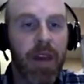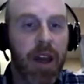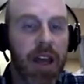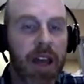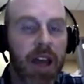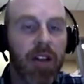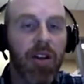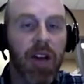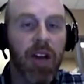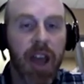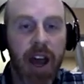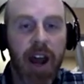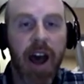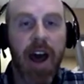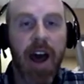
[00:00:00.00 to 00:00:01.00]
again, looking
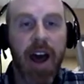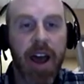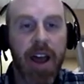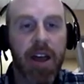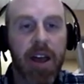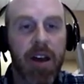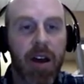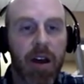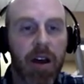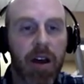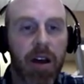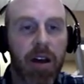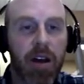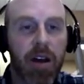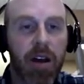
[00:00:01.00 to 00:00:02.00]
at high
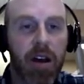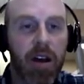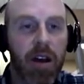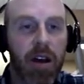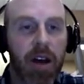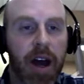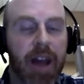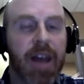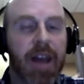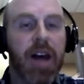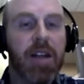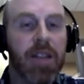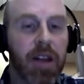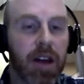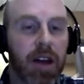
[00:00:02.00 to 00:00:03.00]

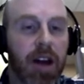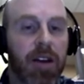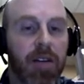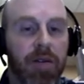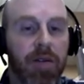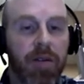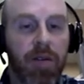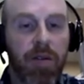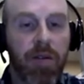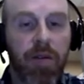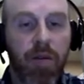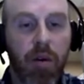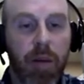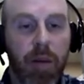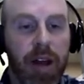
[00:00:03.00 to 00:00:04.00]
content kind of
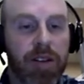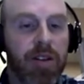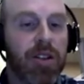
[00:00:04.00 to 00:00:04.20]
formats.